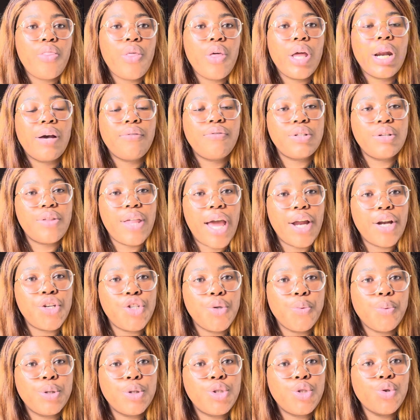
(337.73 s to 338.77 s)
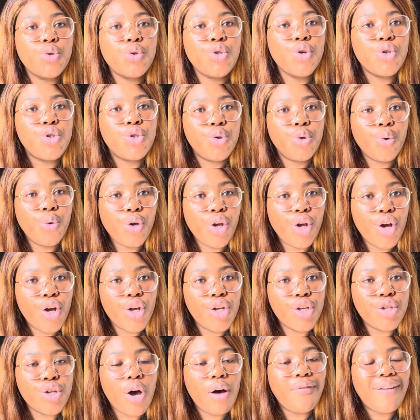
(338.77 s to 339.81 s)
Then after that, you will do your 2
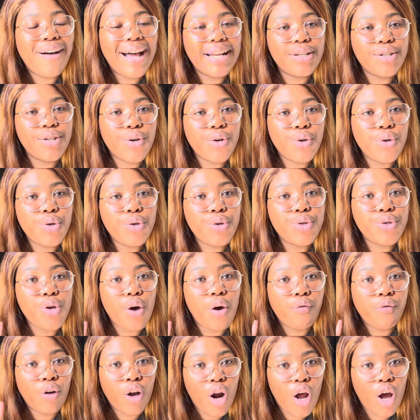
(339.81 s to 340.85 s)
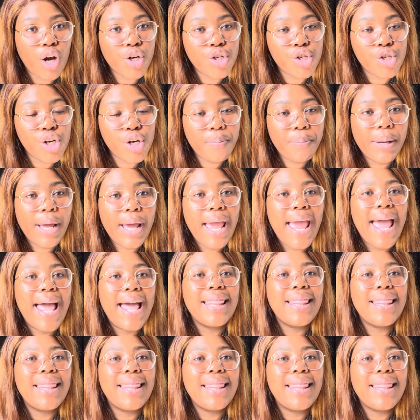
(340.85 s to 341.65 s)
years of articles of clerkship.